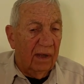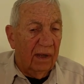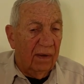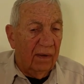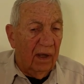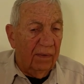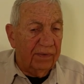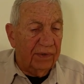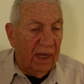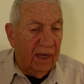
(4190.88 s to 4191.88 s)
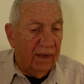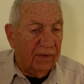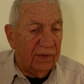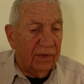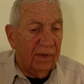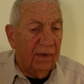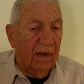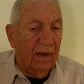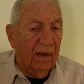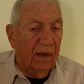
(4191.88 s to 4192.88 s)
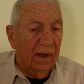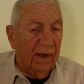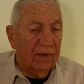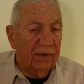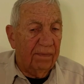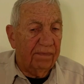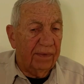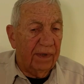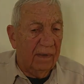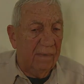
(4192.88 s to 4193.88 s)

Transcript: Uh, upstairs uh, except uh,